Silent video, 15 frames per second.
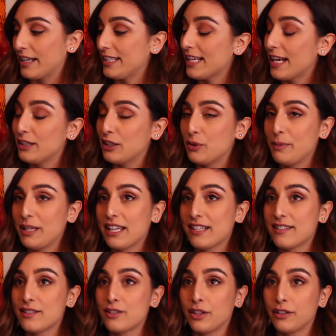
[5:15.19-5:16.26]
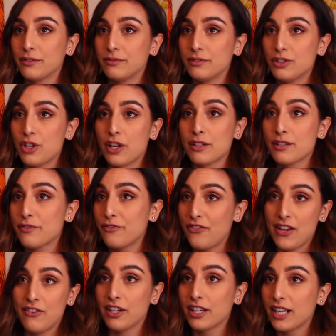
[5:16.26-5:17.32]
yellow because it's her daughter's
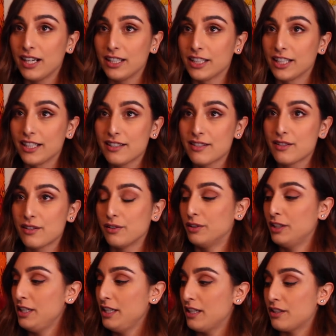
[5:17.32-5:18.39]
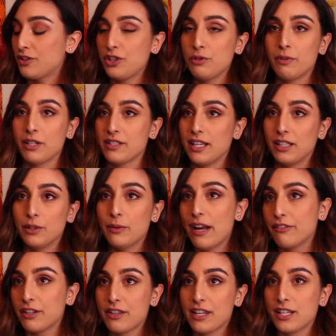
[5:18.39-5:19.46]
favorite color. So she wears yellow
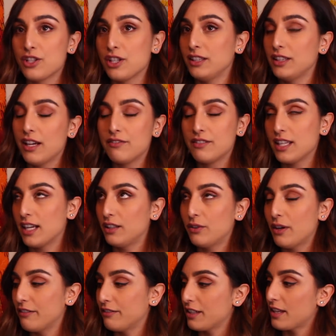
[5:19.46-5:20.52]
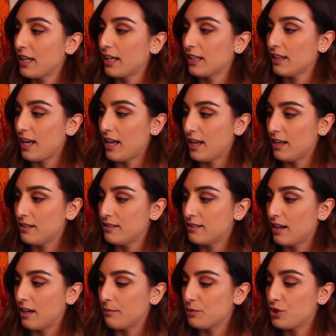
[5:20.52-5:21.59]
everything. She loves yellow everything.
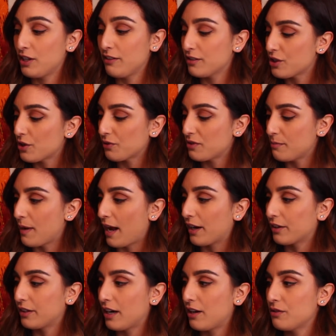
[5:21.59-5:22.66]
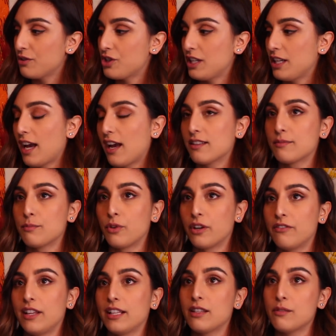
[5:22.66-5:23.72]
And she even chose the background. She has more
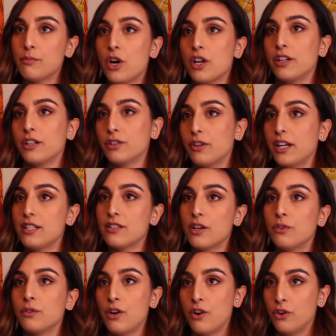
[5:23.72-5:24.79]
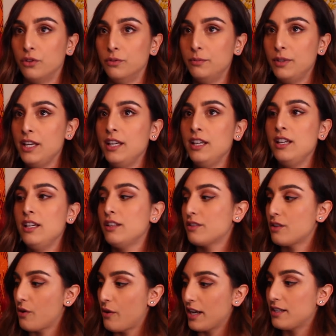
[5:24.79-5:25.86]
of like the modern gray tone home.
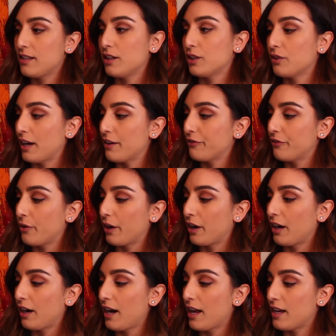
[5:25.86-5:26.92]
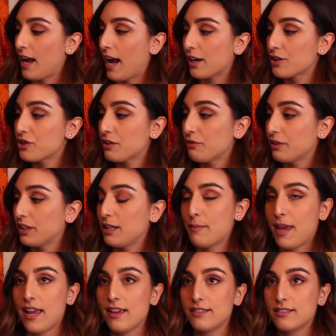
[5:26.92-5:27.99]
So I did a gray for her, and it actually really
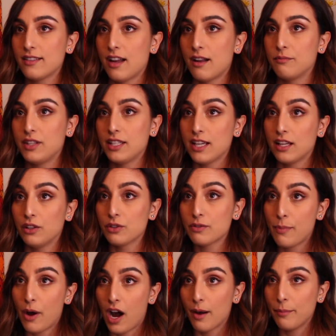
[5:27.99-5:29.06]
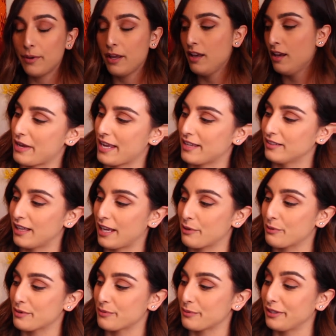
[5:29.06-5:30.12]
makes the yellows pop. My
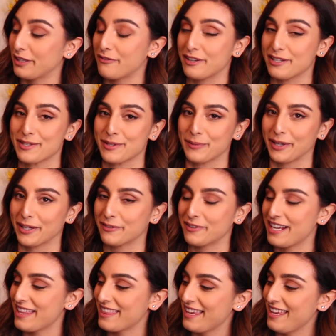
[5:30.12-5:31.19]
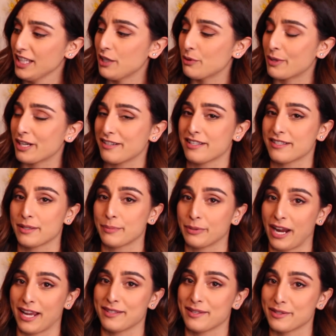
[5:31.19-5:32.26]
client was really fun to work with. He wanted to
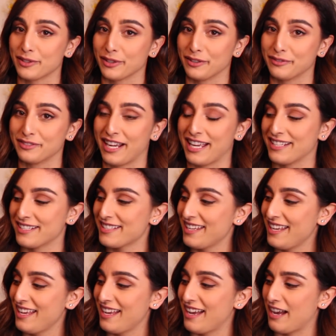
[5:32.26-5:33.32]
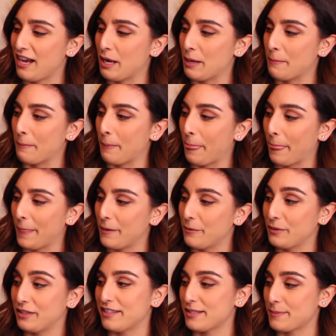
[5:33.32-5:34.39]
surprise his girlfriend
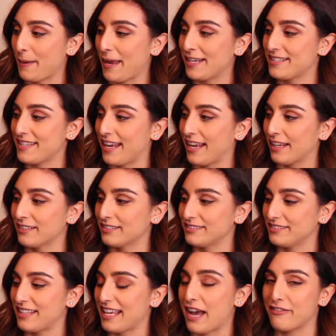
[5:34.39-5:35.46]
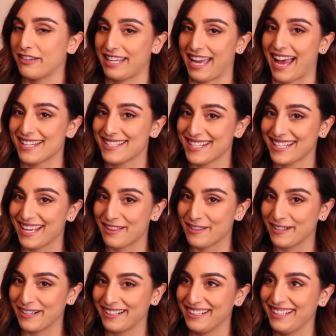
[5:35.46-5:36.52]
with this painting. They have a cat
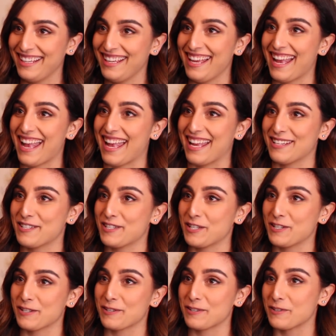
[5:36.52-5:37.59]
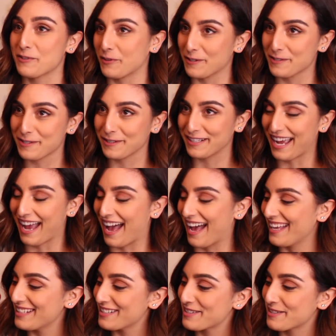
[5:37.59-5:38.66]
together, and she just adores her
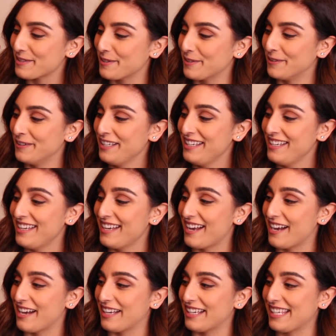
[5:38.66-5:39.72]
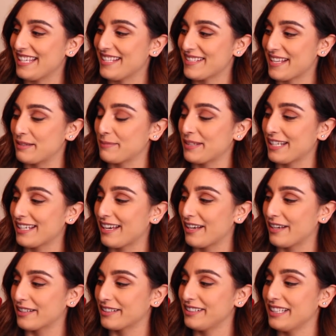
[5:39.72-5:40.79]
cat. So he sent me
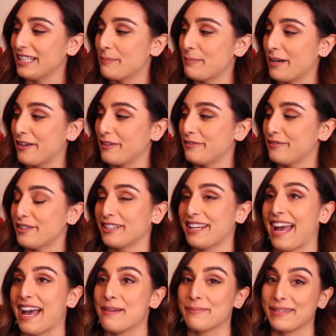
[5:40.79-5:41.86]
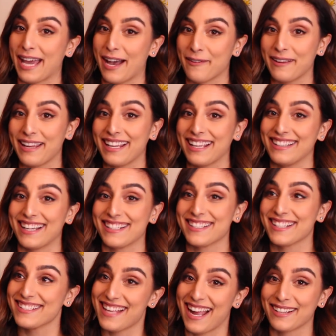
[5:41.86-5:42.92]
a clip of their cat meowing, and
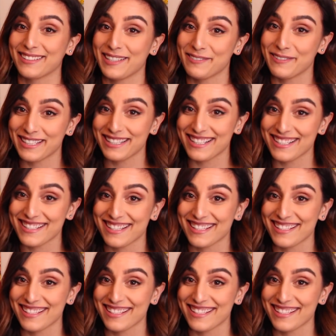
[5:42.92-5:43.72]
that's exactly what this